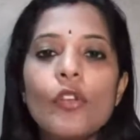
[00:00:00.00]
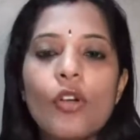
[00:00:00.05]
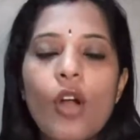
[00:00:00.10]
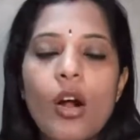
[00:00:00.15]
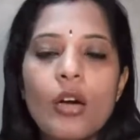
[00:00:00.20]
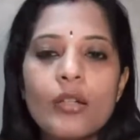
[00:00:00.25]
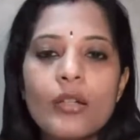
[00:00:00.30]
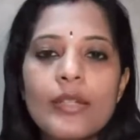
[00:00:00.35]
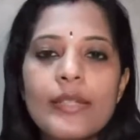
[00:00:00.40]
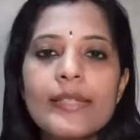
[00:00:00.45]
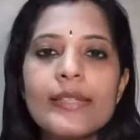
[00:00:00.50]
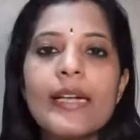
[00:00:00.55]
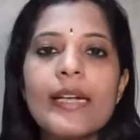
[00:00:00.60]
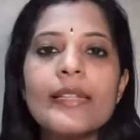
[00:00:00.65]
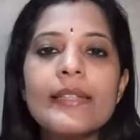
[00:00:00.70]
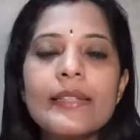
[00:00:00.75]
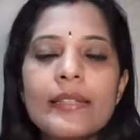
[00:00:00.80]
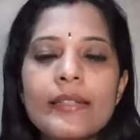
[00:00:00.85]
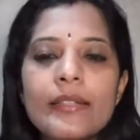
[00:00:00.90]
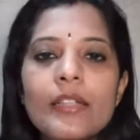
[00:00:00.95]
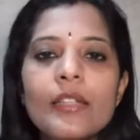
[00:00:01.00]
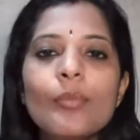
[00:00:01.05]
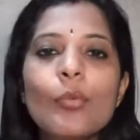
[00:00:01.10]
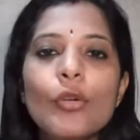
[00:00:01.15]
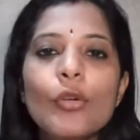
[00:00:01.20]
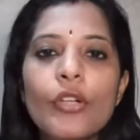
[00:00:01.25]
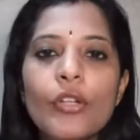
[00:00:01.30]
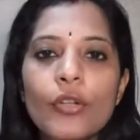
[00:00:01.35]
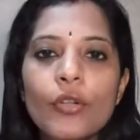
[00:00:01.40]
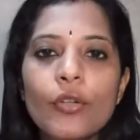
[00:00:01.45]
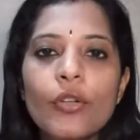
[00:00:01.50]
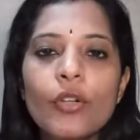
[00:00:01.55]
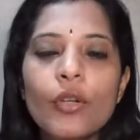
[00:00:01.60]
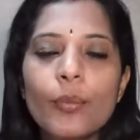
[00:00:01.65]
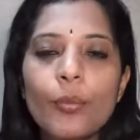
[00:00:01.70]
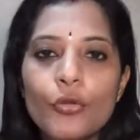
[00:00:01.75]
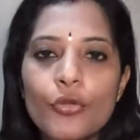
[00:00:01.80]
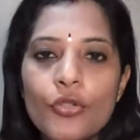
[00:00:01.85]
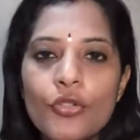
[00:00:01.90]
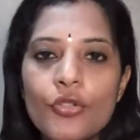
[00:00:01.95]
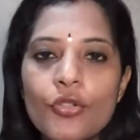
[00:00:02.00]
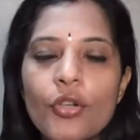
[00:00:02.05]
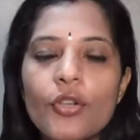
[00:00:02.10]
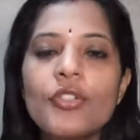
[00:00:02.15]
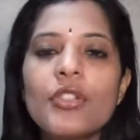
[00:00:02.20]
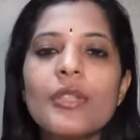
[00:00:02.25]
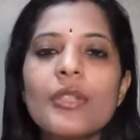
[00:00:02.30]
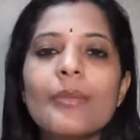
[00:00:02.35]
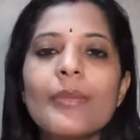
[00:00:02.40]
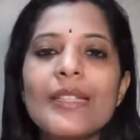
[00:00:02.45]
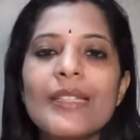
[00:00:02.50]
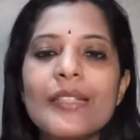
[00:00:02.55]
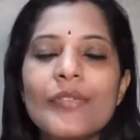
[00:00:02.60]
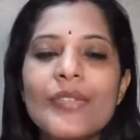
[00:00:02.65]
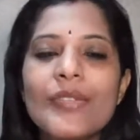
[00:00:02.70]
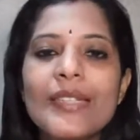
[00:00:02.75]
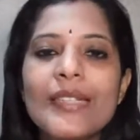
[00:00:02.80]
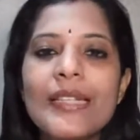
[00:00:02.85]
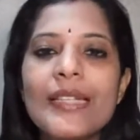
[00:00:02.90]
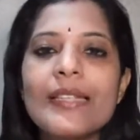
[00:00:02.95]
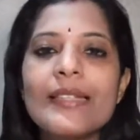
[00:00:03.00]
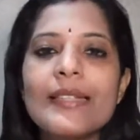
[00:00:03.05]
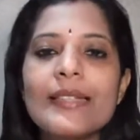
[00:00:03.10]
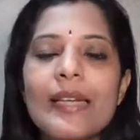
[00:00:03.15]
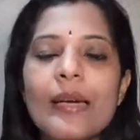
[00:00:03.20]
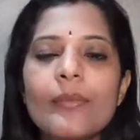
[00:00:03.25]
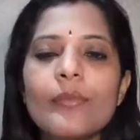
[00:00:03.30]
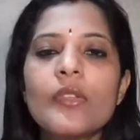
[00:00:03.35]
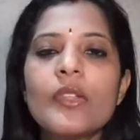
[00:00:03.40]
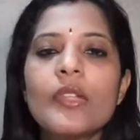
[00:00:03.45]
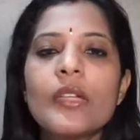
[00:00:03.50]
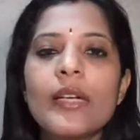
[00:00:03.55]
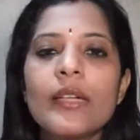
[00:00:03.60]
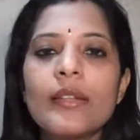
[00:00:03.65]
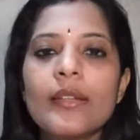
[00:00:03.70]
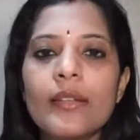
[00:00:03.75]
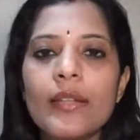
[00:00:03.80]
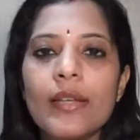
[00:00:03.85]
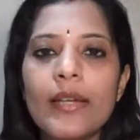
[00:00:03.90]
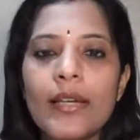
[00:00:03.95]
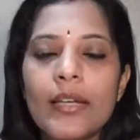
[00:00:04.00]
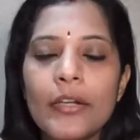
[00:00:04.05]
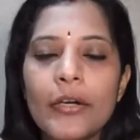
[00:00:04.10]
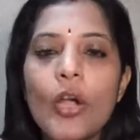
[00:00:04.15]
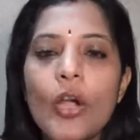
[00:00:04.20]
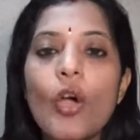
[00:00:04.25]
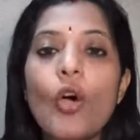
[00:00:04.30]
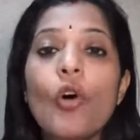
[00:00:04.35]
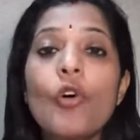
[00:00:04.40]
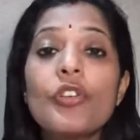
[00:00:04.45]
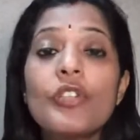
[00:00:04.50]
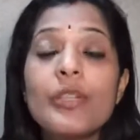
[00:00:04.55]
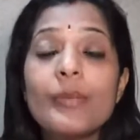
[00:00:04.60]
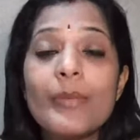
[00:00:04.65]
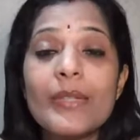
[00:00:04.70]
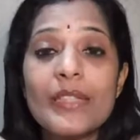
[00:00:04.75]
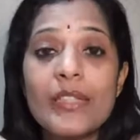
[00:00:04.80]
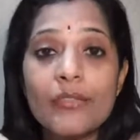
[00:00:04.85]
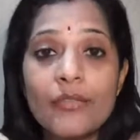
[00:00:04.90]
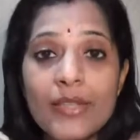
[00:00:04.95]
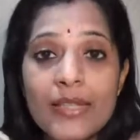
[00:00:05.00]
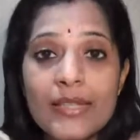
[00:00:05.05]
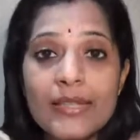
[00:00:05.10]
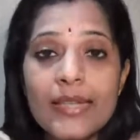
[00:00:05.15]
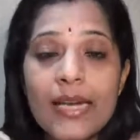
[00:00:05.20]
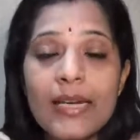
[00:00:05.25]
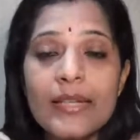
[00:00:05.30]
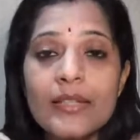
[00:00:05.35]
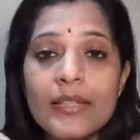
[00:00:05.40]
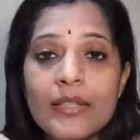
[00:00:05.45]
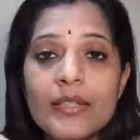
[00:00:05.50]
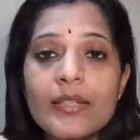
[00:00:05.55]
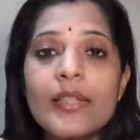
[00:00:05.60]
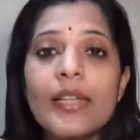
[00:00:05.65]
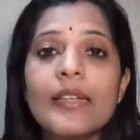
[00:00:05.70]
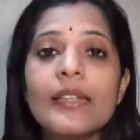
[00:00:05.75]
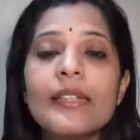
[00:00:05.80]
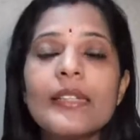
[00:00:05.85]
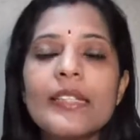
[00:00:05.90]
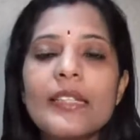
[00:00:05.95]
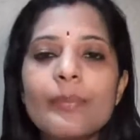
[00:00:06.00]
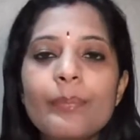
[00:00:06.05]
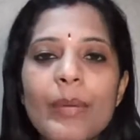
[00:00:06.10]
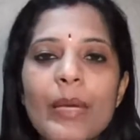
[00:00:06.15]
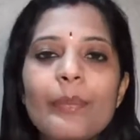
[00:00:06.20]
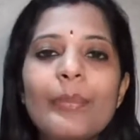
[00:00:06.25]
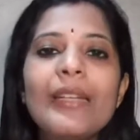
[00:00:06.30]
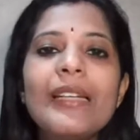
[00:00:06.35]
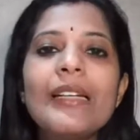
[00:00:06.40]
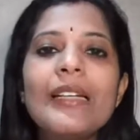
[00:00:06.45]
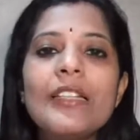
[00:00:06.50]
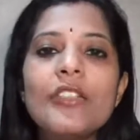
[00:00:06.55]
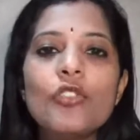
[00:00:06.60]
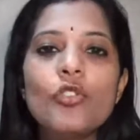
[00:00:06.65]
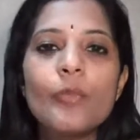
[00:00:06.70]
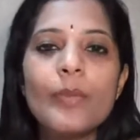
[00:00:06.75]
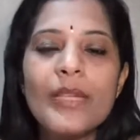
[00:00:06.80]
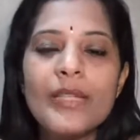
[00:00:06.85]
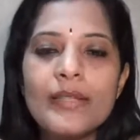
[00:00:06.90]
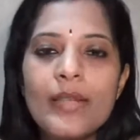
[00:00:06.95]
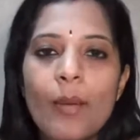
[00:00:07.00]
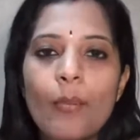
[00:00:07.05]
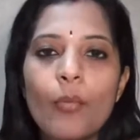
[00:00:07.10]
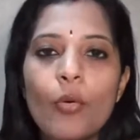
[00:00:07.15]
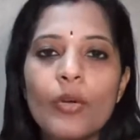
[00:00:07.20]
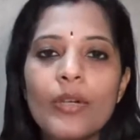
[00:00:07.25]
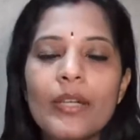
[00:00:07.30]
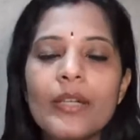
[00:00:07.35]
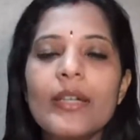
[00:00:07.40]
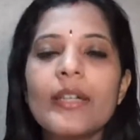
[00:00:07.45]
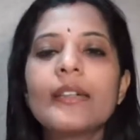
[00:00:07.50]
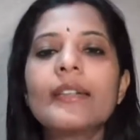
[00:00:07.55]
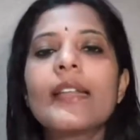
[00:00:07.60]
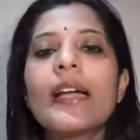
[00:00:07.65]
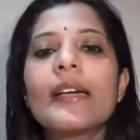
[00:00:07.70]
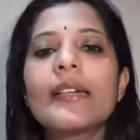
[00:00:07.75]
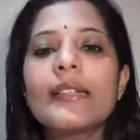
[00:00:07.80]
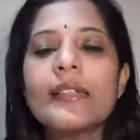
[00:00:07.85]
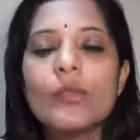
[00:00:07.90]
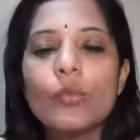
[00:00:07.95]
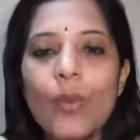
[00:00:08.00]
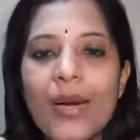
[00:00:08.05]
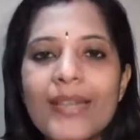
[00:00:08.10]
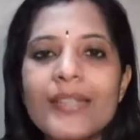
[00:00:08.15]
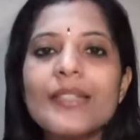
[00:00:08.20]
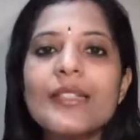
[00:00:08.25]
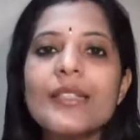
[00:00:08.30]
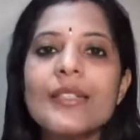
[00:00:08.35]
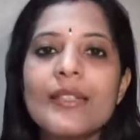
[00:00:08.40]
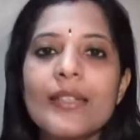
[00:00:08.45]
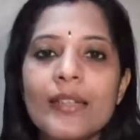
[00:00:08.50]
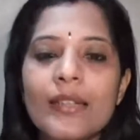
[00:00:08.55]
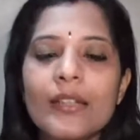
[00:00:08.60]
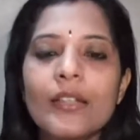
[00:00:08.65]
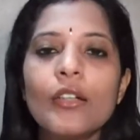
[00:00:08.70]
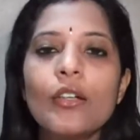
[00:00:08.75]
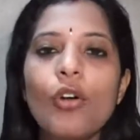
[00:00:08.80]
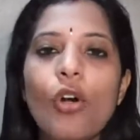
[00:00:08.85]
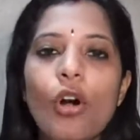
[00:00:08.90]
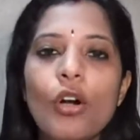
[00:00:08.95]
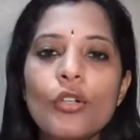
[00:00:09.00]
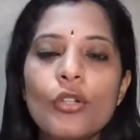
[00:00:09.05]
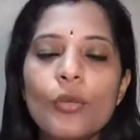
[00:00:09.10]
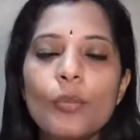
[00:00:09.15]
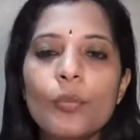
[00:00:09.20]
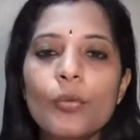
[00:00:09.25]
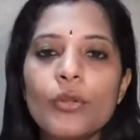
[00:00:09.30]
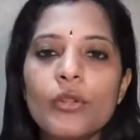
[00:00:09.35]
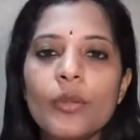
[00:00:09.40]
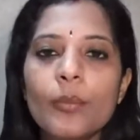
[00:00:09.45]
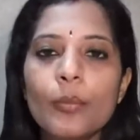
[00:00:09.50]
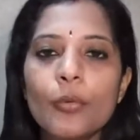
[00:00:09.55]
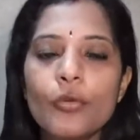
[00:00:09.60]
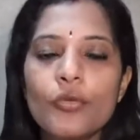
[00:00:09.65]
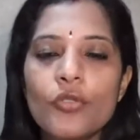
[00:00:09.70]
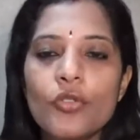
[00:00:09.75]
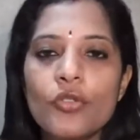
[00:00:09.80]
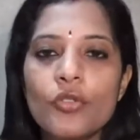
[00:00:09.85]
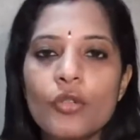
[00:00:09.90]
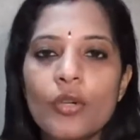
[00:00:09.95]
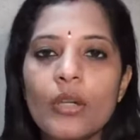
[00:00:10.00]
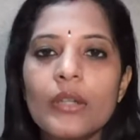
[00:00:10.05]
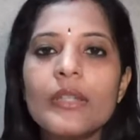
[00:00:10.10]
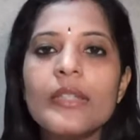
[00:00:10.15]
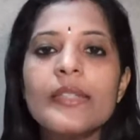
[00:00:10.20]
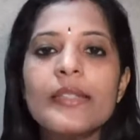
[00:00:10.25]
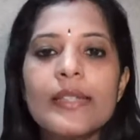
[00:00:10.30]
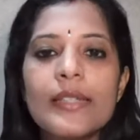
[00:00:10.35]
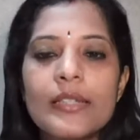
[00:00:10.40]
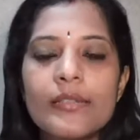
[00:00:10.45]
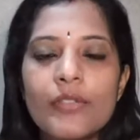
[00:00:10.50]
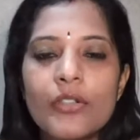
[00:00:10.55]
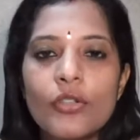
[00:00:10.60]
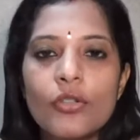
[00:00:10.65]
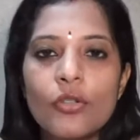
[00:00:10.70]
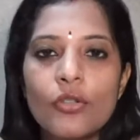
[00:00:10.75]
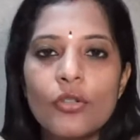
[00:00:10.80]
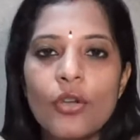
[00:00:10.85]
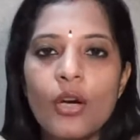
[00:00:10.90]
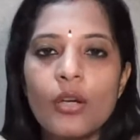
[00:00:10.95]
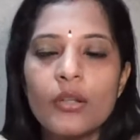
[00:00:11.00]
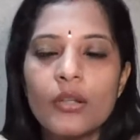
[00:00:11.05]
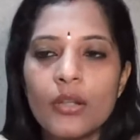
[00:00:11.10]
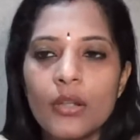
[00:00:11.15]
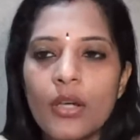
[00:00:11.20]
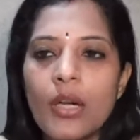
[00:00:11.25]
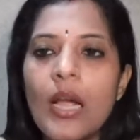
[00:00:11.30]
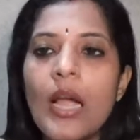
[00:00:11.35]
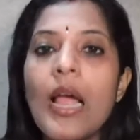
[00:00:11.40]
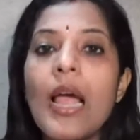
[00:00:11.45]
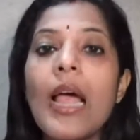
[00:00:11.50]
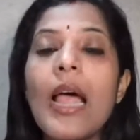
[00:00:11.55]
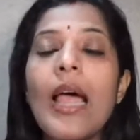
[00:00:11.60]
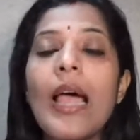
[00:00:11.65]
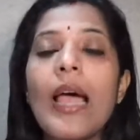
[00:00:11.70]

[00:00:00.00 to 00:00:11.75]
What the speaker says: If your doctor has considered putting you on a progesterone, she must have seen some threat there, or she must have decided that this baby needs to be supported, and that is why she's taken a call to put the progesterone. Discuss with your doctor.